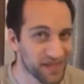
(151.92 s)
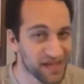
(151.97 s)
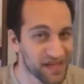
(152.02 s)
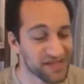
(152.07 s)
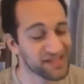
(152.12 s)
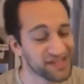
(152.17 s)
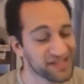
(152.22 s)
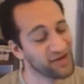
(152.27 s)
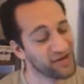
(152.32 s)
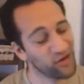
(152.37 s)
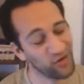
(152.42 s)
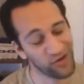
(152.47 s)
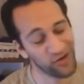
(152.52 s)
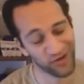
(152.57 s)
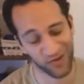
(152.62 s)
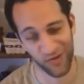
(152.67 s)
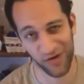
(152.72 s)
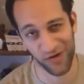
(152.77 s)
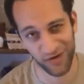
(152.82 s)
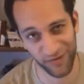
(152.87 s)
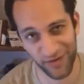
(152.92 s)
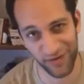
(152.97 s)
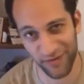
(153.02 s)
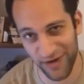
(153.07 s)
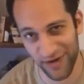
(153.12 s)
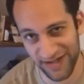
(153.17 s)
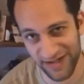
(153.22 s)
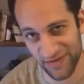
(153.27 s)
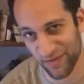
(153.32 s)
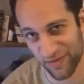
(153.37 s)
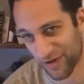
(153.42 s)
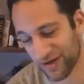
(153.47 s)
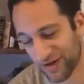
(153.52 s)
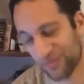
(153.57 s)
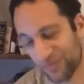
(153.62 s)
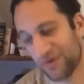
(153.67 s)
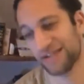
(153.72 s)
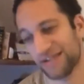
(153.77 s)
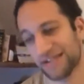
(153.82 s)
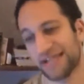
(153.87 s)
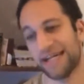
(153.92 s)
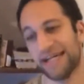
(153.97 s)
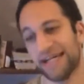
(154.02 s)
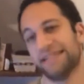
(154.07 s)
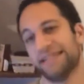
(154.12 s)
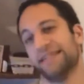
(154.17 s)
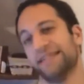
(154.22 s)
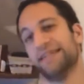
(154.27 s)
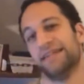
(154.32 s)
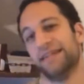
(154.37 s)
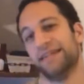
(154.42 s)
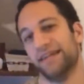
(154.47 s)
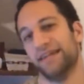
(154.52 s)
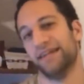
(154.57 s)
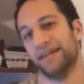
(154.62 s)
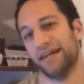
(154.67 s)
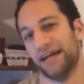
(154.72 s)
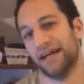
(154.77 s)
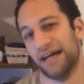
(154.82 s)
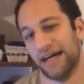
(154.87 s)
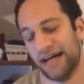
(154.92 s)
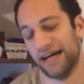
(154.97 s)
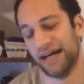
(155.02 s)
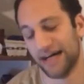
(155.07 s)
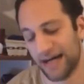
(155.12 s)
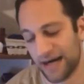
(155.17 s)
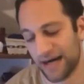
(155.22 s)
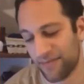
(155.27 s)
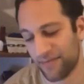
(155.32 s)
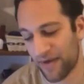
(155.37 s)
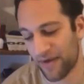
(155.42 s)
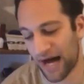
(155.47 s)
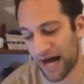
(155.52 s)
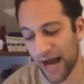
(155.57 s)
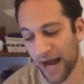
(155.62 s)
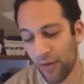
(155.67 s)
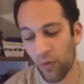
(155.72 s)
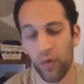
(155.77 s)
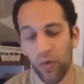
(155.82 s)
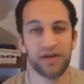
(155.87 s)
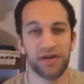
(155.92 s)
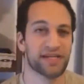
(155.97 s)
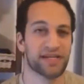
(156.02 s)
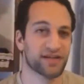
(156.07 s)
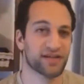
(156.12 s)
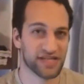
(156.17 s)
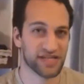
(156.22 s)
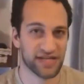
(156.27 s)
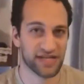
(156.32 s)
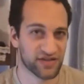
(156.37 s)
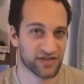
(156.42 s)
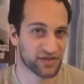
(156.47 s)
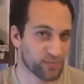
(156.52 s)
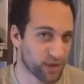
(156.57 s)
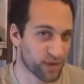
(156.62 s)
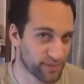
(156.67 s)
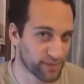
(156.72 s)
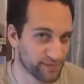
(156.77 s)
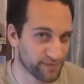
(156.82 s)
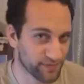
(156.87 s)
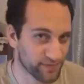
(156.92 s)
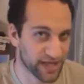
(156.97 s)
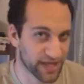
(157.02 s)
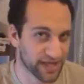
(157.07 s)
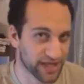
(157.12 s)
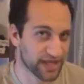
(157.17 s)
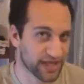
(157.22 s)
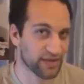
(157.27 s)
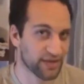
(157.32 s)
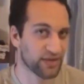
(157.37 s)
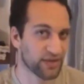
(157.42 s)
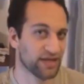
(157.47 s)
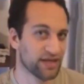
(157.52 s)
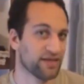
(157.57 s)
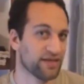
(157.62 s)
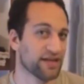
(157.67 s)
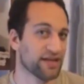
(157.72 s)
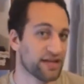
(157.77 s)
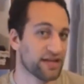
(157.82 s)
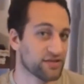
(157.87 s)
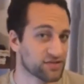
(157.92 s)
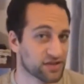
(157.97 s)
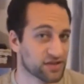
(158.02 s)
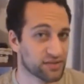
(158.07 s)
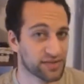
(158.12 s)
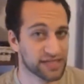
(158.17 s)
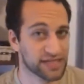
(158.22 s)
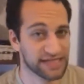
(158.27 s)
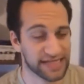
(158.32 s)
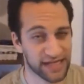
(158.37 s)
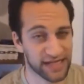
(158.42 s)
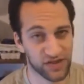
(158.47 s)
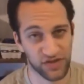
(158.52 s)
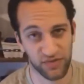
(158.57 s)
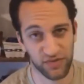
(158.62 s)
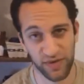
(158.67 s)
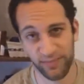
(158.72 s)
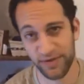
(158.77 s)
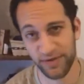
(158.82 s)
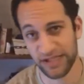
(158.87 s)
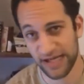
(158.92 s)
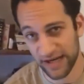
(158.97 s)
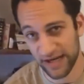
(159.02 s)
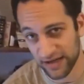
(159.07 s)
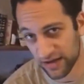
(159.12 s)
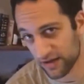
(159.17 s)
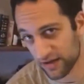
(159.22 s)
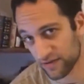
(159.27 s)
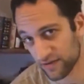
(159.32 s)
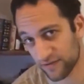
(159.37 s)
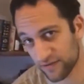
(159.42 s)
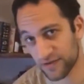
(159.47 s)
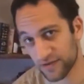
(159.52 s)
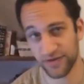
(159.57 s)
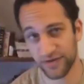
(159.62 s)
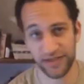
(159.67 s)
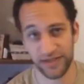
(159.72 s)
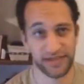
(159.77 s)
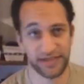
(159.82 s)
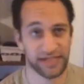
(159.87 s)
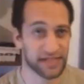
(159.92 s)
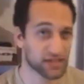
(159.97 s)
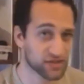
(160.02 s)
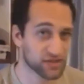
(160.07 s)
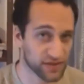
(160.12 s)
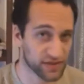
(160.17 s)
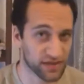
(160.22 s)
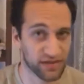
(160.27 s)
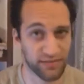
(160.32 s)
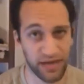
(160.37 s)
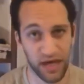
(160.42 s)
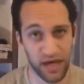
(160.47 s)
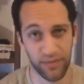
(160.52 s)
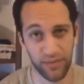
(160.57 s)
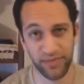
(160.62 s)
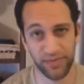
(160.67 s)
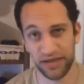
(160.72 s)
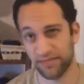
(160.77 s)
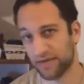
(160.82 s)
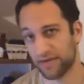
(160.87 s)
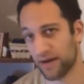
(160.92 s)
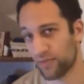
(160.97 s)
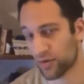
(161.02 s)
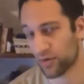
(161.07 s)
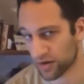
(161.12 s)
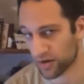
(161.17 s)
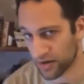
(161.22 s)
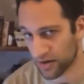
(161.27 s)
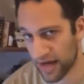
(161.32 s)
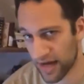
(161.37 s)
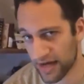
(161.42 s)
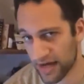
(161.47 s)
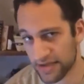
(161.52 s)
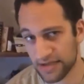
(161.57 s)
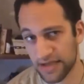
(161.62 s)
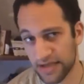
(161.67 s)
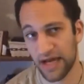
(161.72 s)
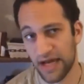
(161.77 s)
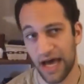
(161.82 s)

I no longer work with Wiser Market. Why is that? I was their sales department. I came in thinking I was going to be a sales representative, doing sales for them, helping them get more clients.